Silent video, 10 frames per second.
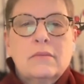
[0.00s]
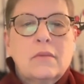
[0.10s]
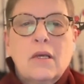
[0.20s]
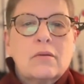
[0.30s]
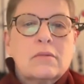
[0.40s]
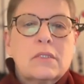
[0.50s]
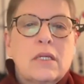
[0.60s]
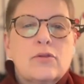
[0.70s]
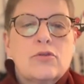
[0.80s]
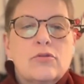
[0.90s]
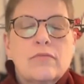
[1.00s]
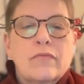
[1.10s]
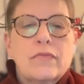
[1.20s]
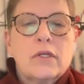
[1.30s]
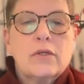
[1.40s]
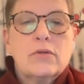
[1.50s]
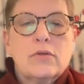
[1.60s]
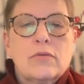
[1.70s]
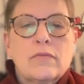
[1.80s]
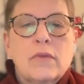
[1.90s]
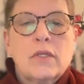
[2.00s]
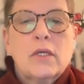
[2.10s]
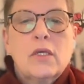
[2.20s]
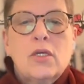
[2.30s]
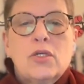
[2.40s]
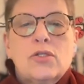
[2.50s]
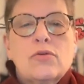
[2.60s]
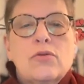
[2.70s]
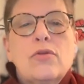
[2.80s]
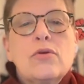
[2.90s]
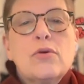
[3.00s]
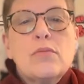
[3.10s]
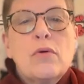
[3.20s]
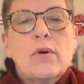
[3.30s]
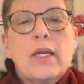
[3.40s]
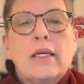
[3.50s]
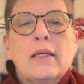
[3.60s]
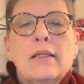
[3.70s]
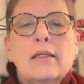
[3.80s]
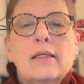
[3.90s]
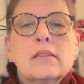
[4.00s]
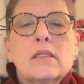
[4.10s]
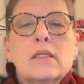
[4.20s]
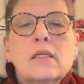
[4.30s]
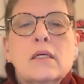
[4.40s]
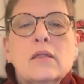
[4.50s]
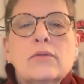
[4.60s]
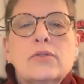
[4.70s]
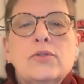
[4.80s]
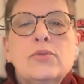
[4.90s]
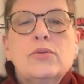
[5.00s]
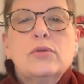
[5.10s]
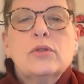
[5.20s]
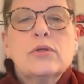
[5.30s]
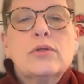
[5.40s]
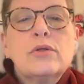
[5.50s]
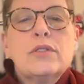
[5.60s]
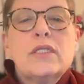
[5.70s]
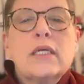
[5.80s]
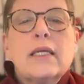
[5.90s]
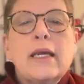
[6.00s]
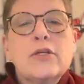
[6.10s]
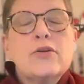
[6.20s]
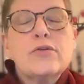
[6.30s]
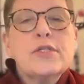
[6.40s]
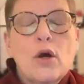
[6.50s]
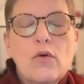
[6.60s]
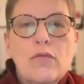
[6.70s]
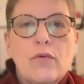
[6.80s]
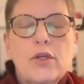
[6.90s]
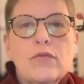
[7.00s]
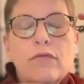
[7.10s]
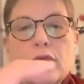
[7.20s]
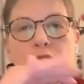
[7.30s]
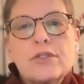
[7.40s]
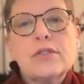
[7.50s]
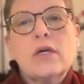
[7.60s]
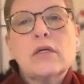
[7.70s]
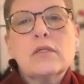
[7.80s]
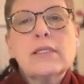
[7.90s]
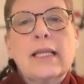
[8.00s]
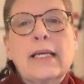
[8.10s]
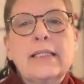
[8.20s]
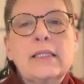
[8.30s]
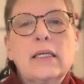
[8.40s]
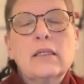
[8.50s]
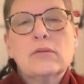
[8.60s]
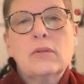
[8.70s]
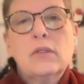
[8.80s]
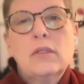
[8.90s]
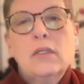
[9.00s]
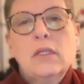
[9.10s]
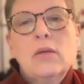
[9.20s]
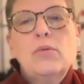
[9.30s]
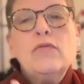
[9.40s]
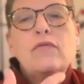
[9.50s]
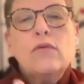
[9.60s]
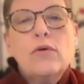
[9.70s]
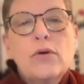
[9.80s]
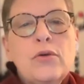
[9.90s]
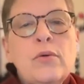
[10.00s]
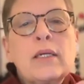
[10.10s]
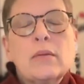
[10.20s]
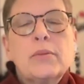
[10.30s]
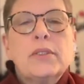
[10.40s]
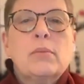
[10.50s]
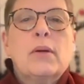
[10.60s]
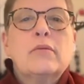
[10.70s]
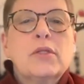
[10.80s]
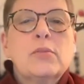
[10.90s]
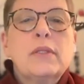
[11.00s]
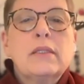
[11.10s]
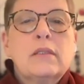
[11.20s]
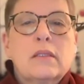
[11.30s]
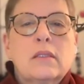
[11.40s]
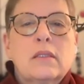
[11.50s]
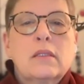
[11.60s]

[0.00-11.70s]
No, it's not true. Not true. So the third point is to learn to catch yourself when you first start sliding down. before you end up at the bottom of the pit.